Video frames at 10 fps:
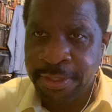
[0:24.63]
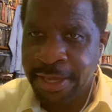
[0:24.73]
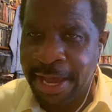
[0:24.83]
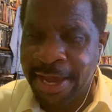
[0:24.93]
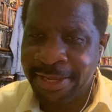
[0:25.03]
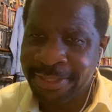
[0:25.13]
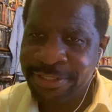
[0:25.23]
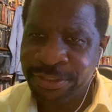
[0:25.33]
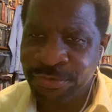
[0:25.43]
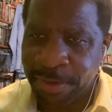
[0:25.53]
Hi,
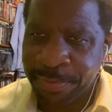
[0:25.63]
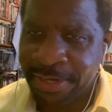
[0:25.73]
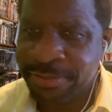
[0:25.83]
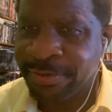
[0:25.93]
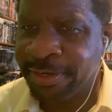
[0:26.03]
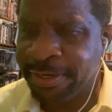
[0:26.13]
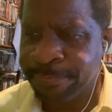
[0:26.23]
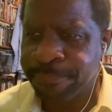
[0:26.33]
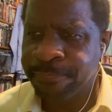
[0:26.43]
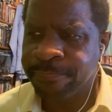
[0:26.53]
this is Trey Pastor. There
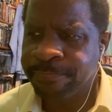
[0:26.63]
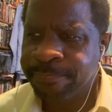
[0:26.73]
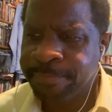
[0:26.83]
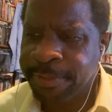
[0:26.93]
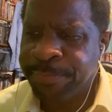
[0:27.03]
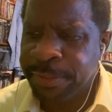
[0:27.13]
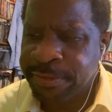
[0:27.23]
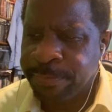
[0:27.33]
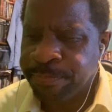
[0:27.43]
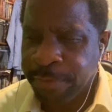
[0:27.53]
have been
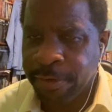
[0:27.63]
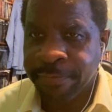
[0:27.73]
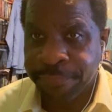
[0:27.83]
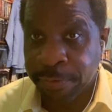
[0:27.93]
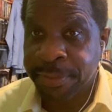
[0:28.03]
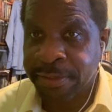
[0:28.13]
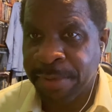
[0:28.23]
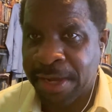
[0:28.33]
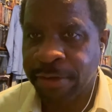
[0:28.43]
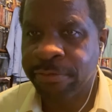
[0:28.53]
some, they're filming the
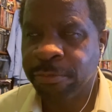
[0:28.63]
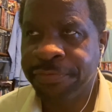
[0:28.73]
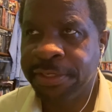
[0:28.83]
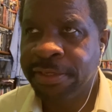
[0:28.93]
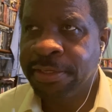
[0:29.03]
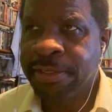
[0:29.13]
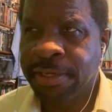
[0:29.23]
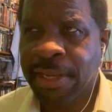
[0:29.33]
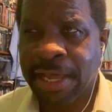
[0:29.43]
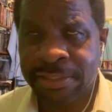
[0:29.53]
Batgirl movie in
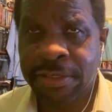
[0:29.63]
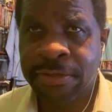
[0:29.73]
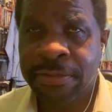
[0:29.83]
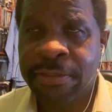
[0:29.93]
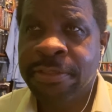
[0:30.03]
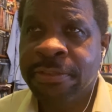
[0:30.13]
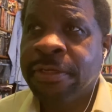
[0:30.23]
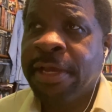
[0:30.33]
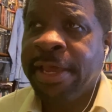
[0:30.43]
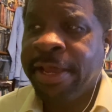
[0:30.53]
Glasgow.
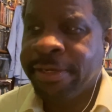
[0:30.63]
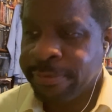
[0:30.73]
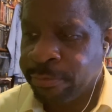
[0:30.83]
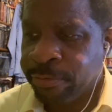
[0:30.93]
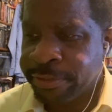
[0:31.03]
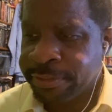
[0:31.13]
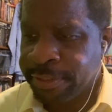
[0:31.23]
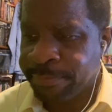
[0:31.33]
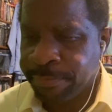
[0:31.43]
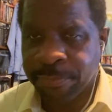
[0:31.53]
And of course,
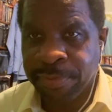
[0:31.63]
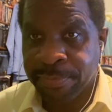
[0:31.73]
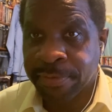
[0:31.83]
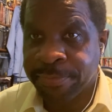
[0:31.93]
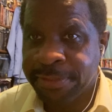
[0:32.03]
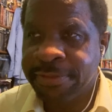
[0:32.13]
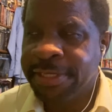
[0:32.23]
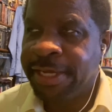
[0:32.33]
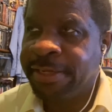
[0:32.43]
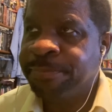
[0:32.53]
that people have been
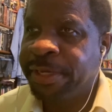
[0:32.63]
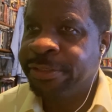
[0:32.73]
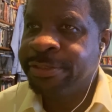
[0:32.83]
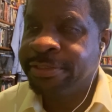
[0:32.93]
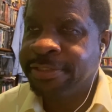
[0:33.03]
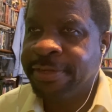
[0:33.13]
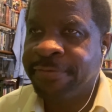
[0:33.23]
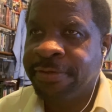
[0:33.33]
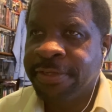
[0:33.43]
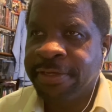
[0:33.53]
taking pictures and stuff
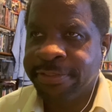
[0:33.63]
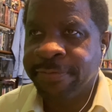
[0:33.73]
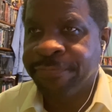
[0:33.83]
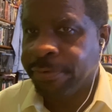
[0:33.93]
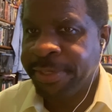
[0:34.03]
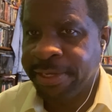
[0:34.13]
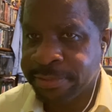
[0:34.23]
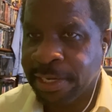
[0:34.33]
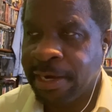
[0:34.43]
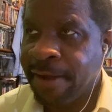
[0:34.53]
because they're filming
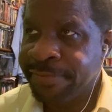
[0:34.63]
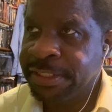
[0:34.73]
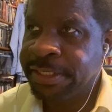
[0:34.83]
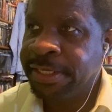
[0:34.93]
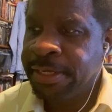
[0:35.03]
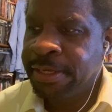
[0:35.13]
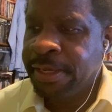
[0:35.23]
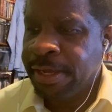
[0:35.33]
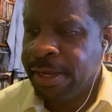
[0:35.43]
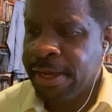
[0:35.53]
outside, obviously.
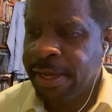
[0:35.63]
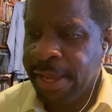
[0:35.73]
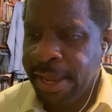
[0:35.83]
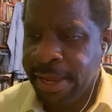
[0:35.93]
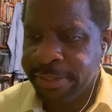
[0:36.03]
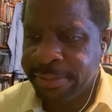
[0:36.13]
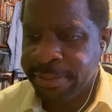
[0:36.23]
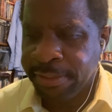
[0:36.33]
And,